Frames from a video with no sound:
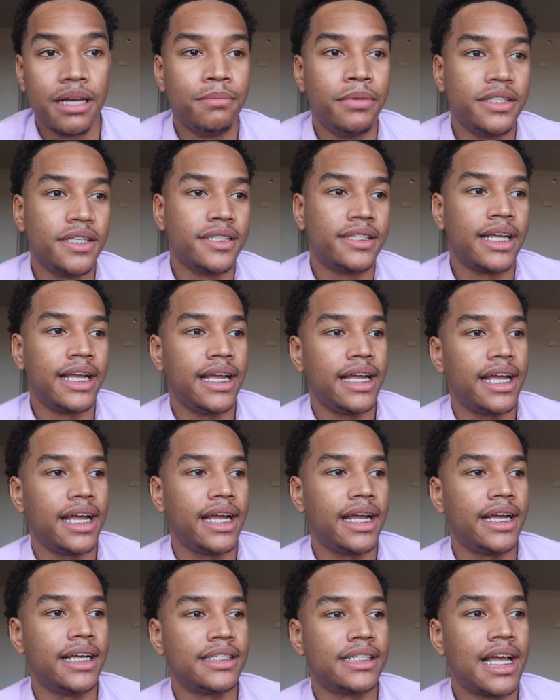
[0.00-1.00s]
But the thing
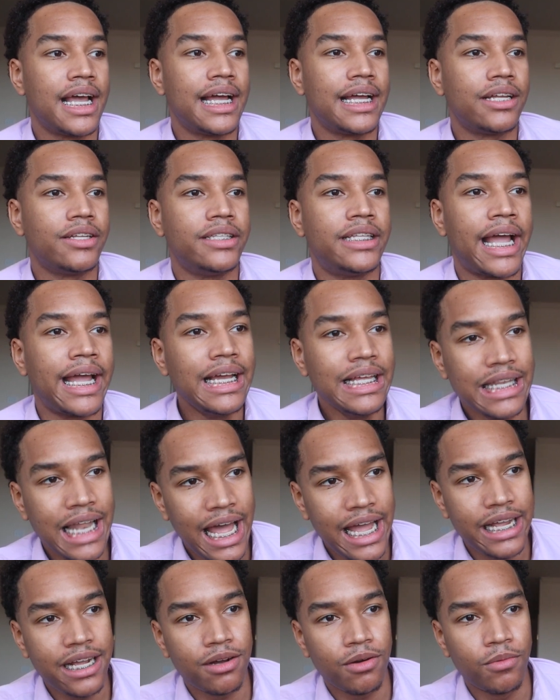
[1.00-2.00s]
is, they
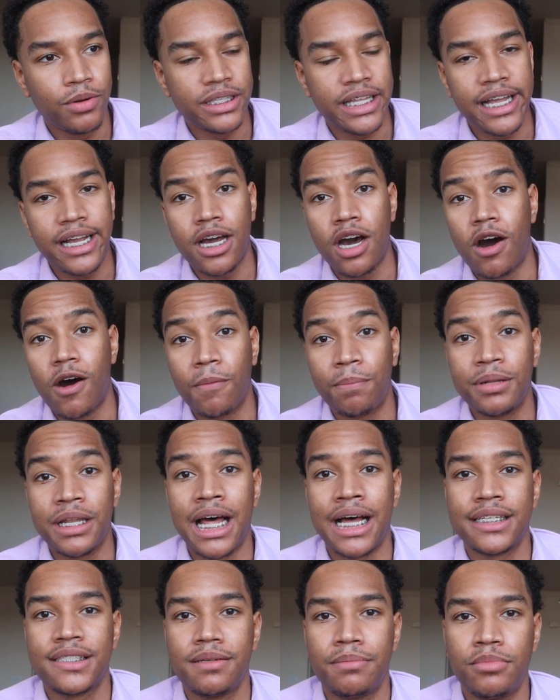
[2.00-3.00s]
like what they call
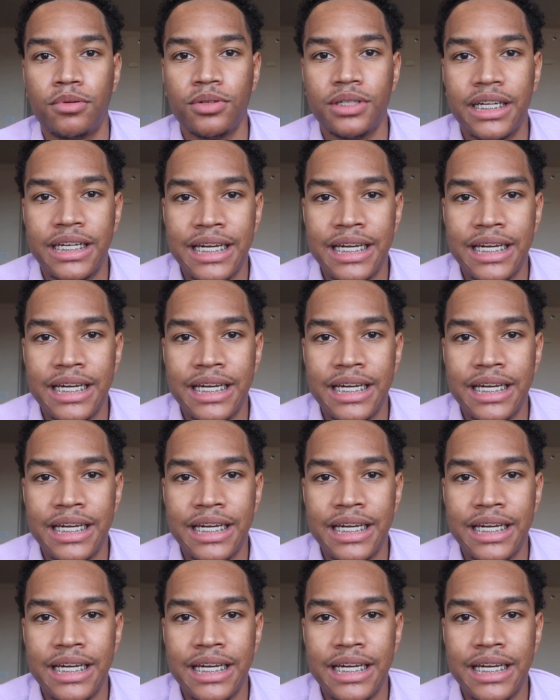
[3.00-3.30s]
plausible